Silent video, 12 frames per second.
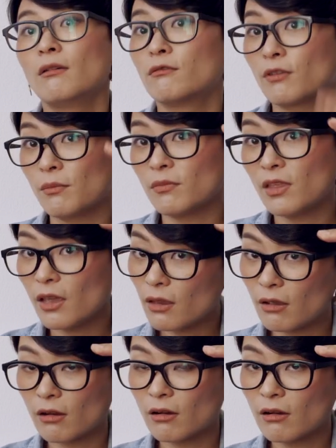From
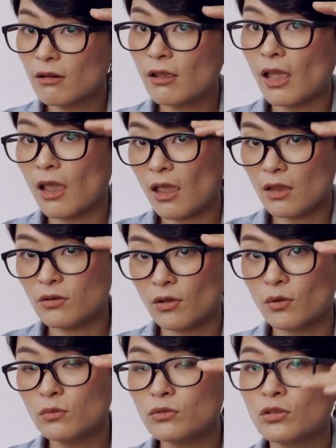there, A
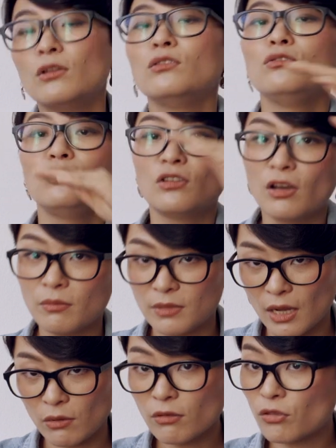note, you come
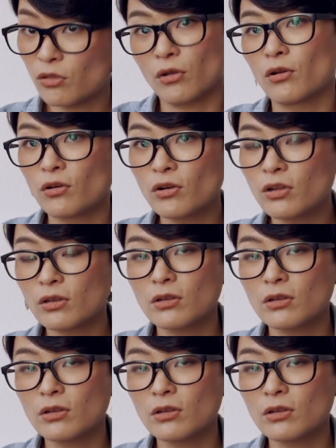down 3rd.